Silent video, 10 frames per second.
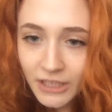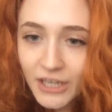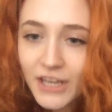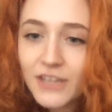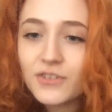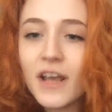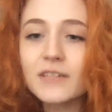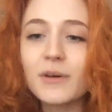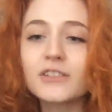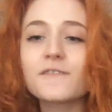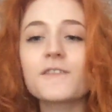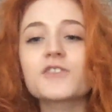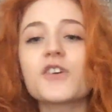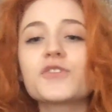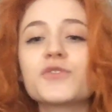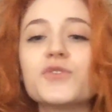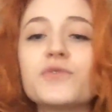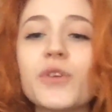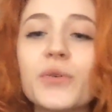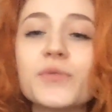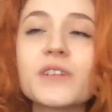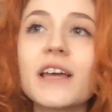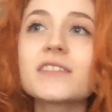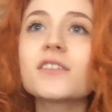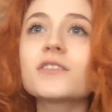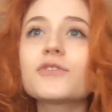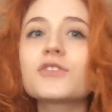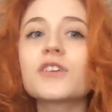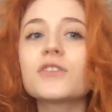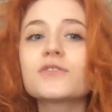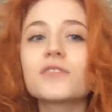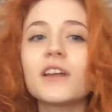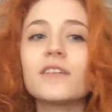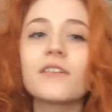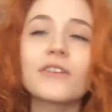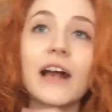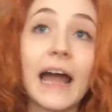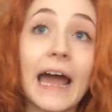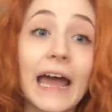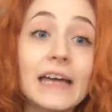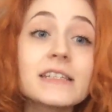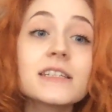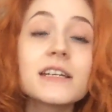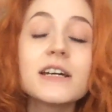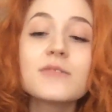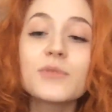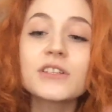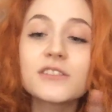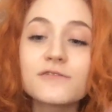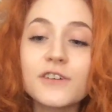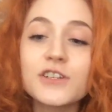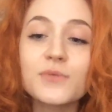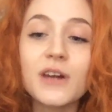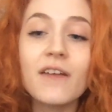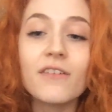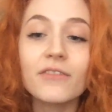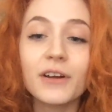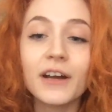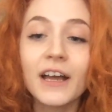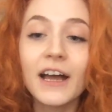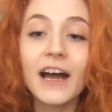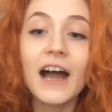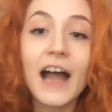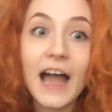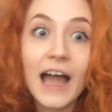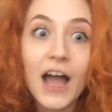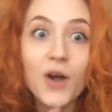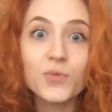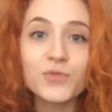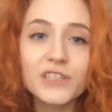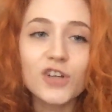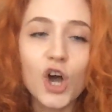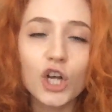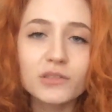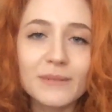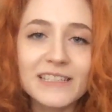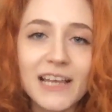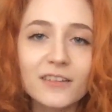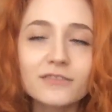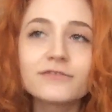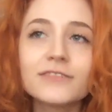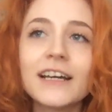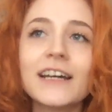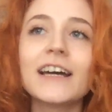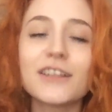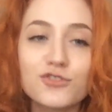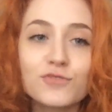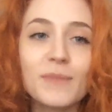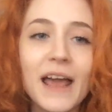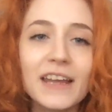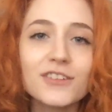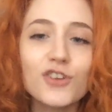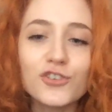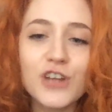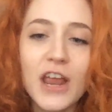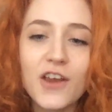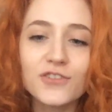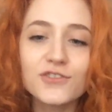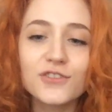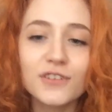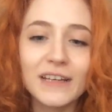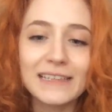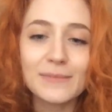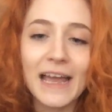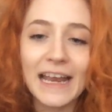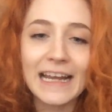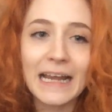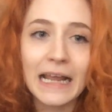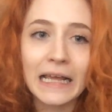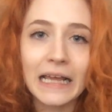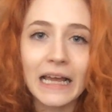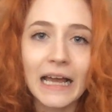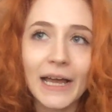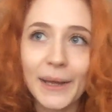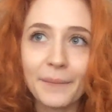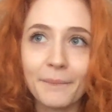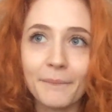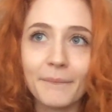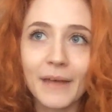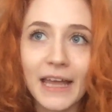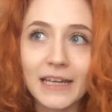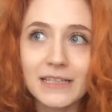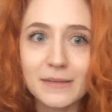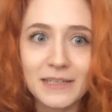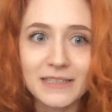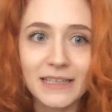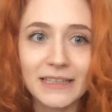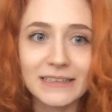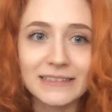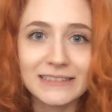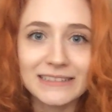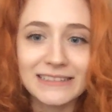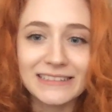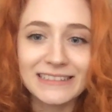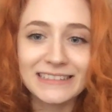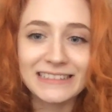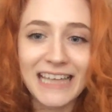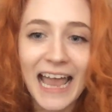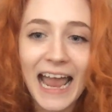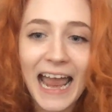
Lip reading: Is your Xbox the first console you've owned? It's not the first console I've ever had, but it's the first one I've ever owned all to myself. And it's just mine, not shared. It's mine. And it's amazing.